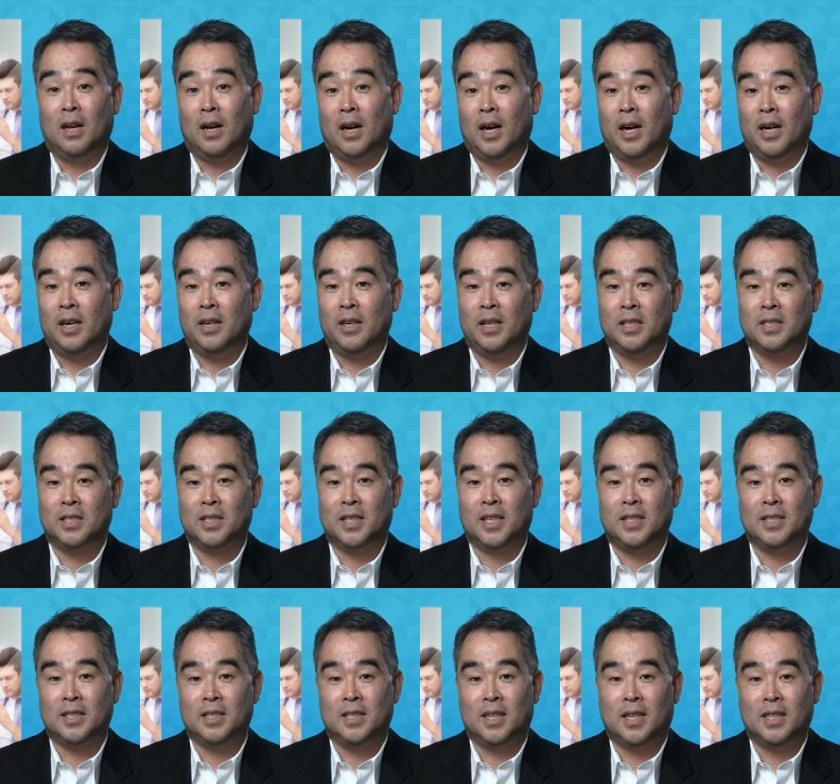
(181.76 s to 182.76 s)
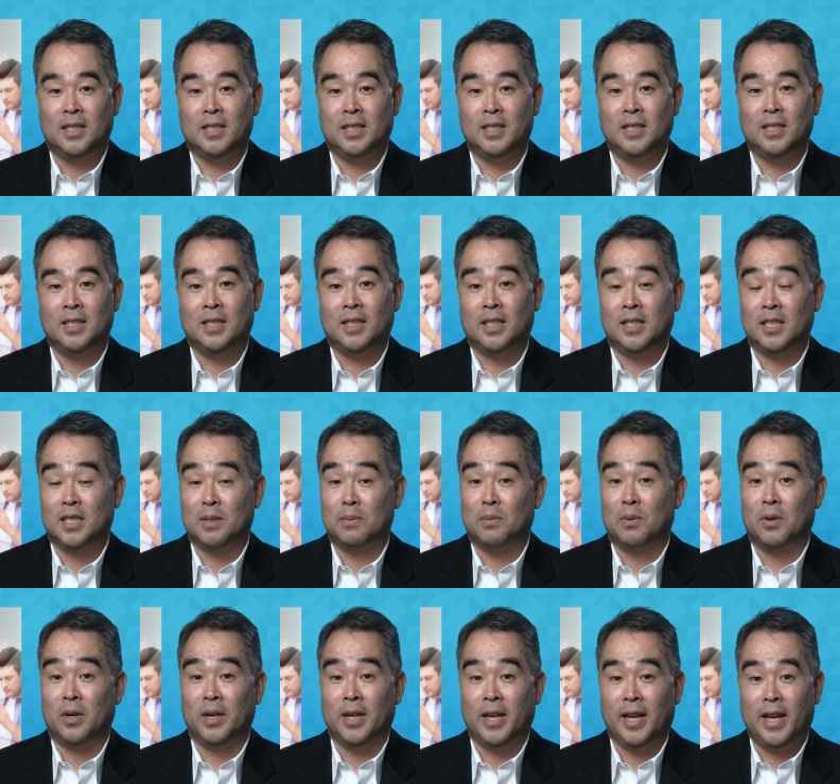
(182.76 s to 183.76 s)
Higher Education IT can
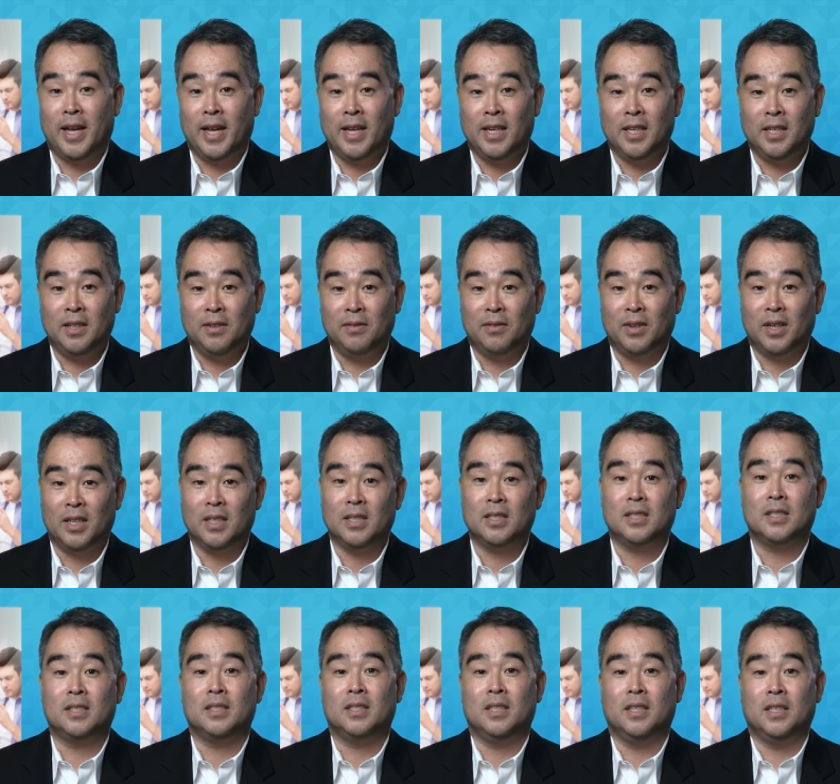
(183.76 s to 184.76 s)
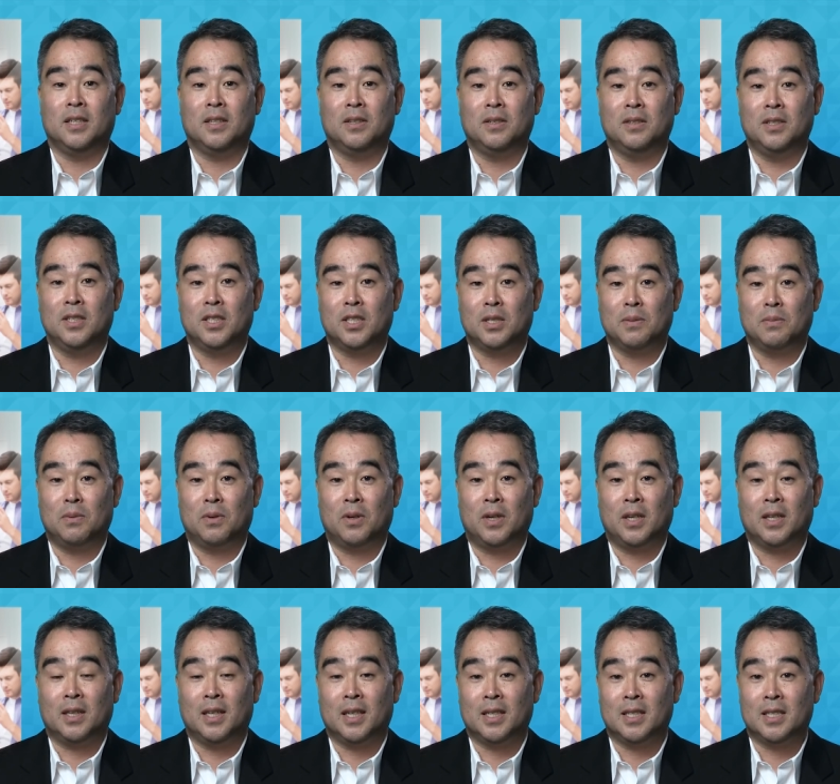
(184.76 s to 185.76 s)
support any device, including
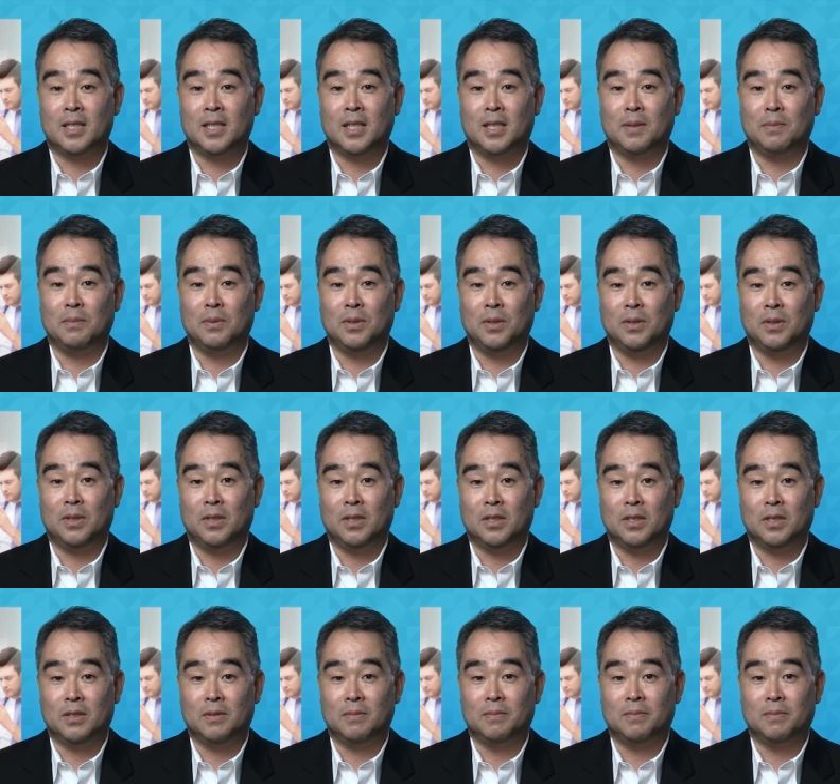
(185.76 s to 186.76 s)
supporting legacy computers.